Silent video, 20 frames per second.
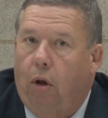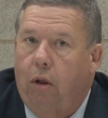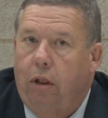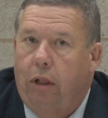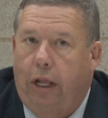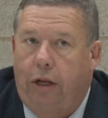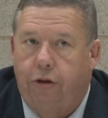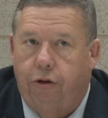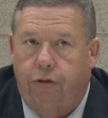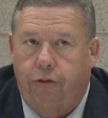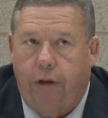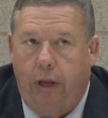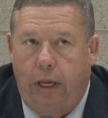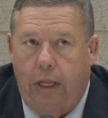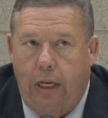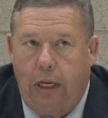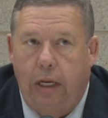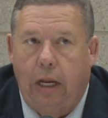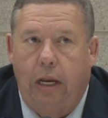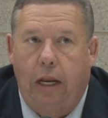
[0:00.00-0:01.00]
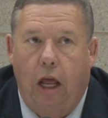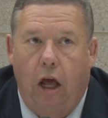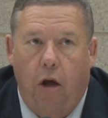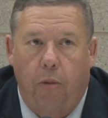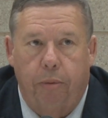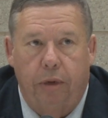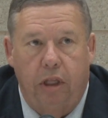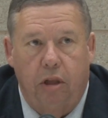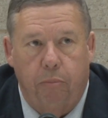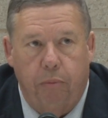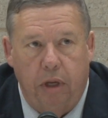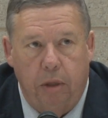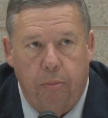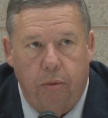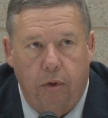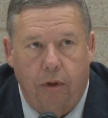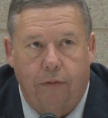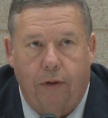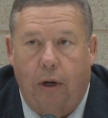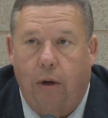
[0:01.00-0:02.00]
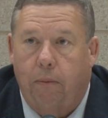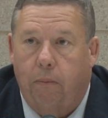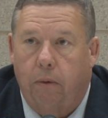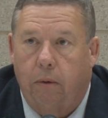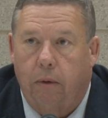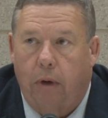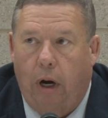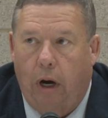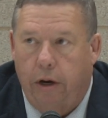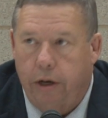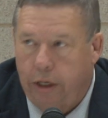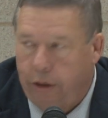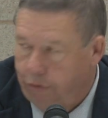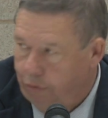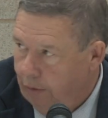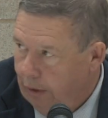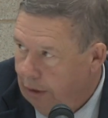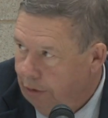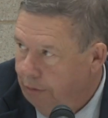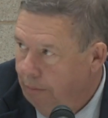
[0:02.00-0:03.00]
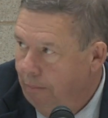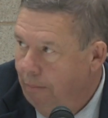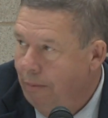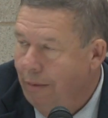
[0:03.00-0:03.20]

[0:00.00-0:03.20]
legislating and helping the people of our districts.